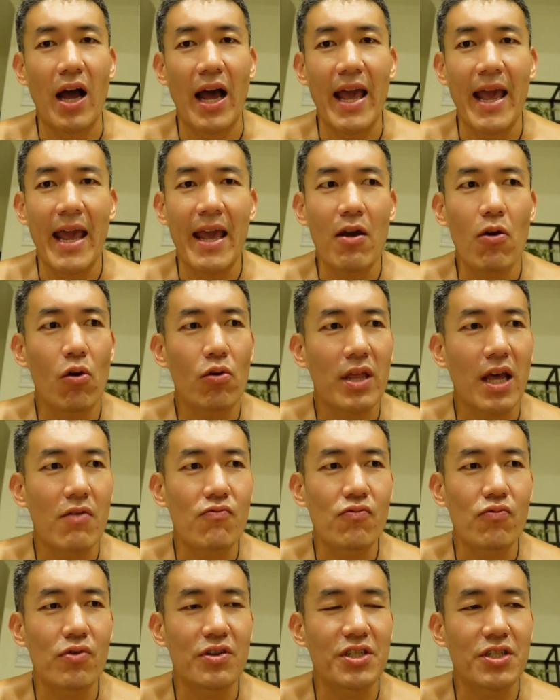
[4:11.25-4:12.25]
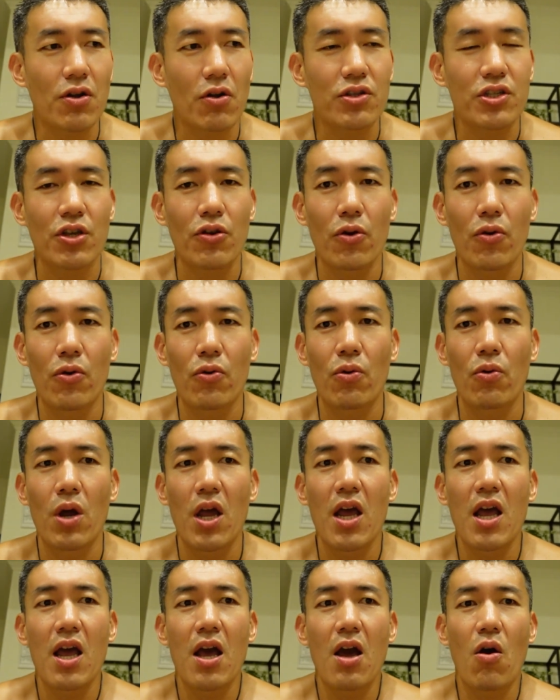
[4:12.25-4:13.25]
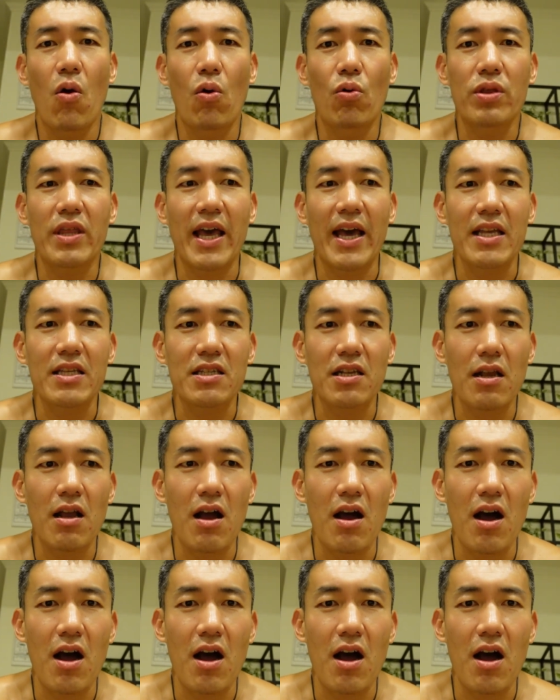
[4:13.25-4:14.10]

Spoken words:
I ate all that risotto, all that